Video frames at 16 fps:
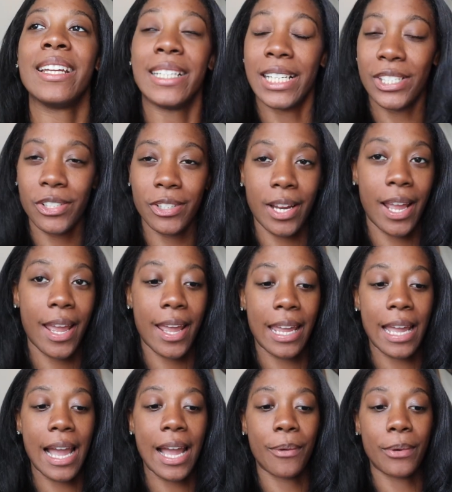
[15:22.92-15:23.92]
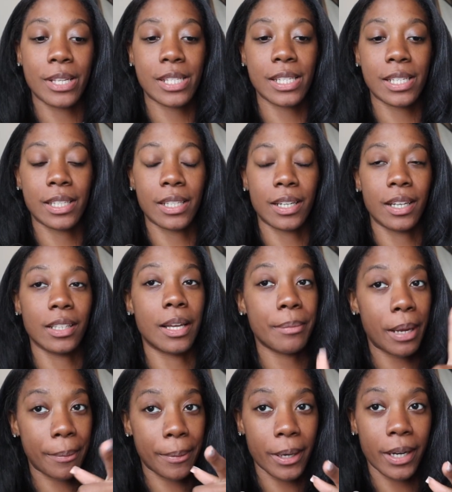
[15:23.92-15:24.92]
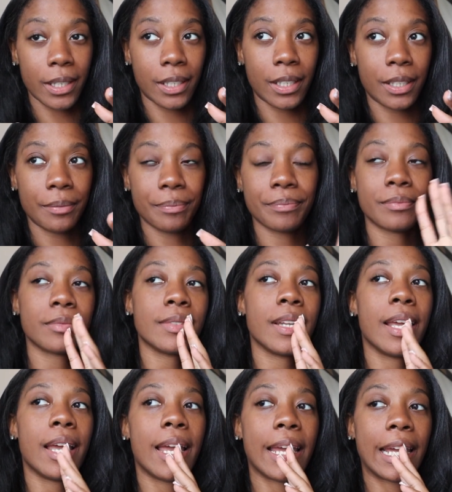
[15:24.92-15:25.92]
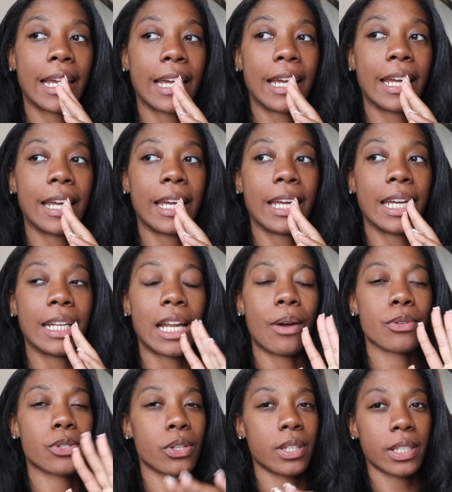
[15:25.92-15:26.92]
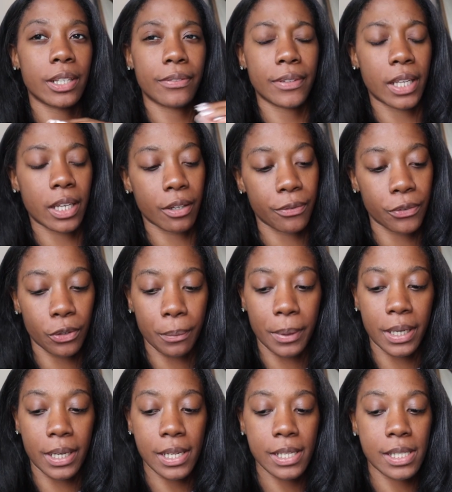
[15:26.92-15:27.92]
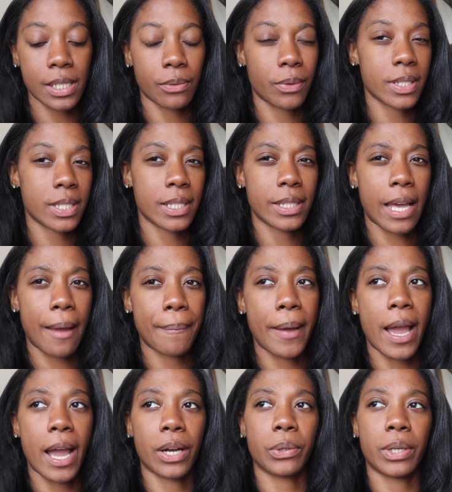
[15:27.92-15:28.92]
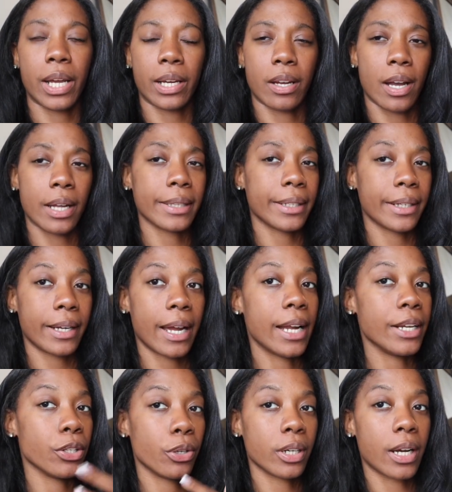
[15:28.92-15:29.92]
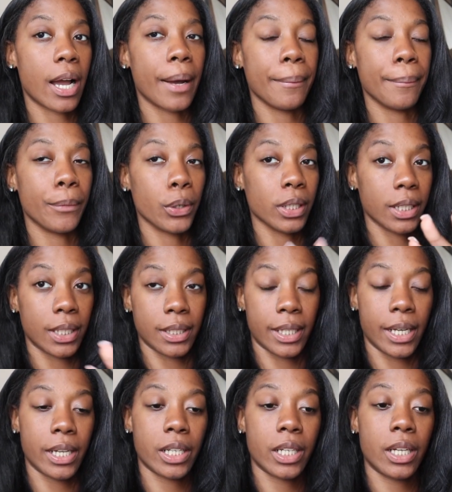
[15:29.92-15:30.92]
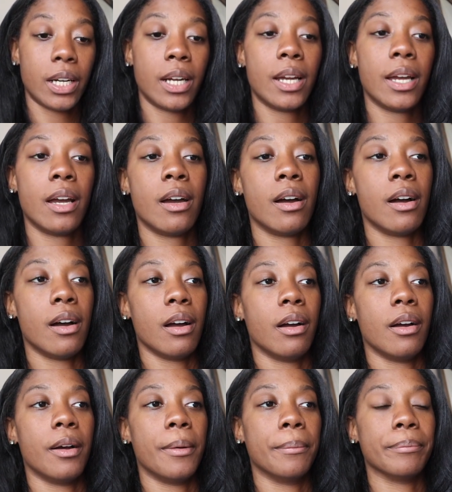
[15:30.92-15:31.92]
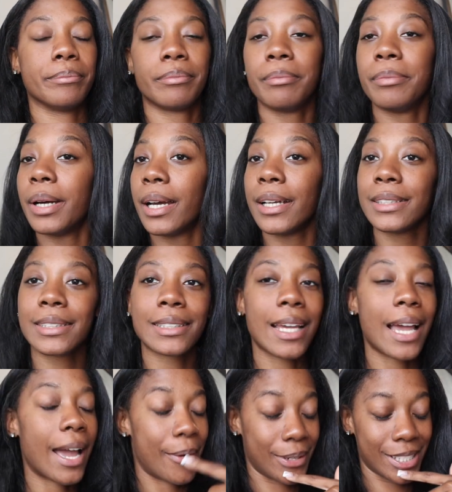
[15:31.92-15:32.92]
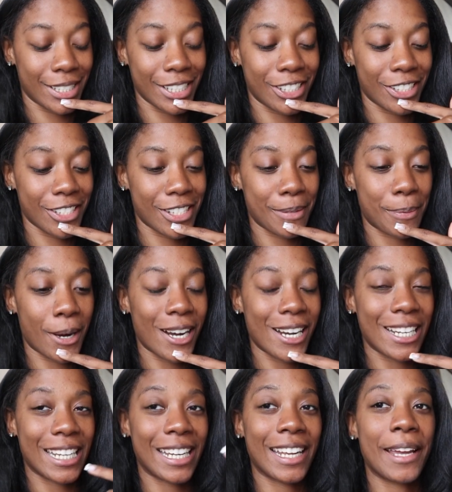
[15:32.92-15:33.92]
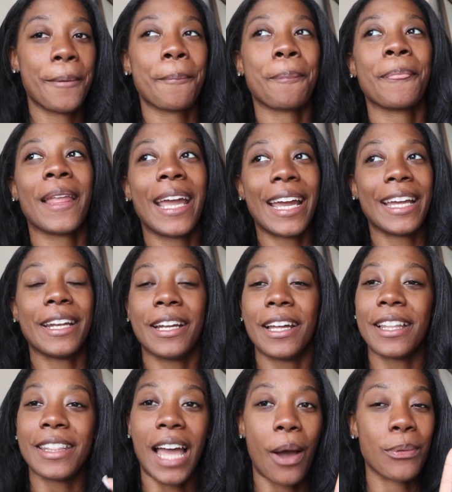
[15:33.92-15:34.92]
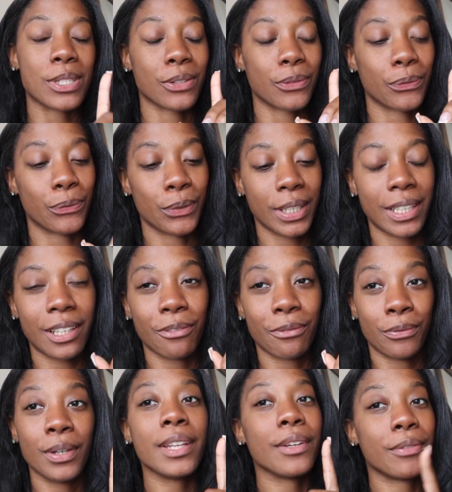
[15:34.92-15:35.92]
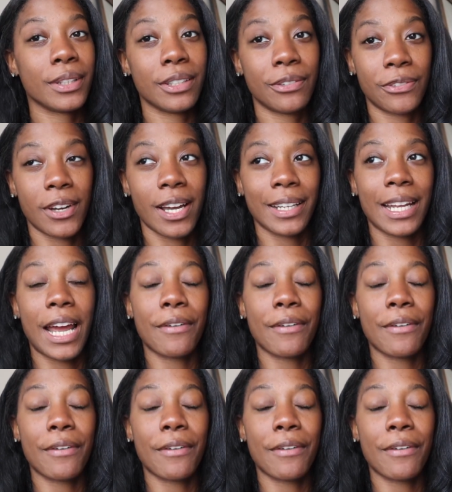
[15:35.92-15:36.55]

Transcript: yesterday I went to the alumni party and I was only there for like a few minutes. It wasn't that packed when I got there. I know it got more lit later, um, but I went to the Jersey party and that was really, really, really fun.